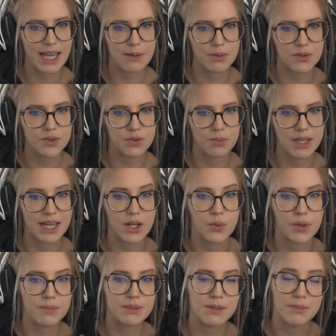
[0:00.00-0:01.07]
able to be
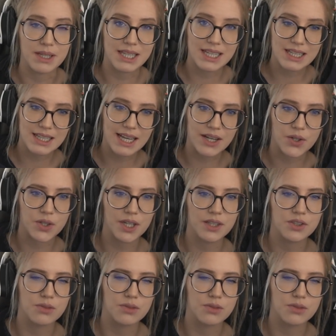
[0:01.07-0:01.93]
equipped immediately according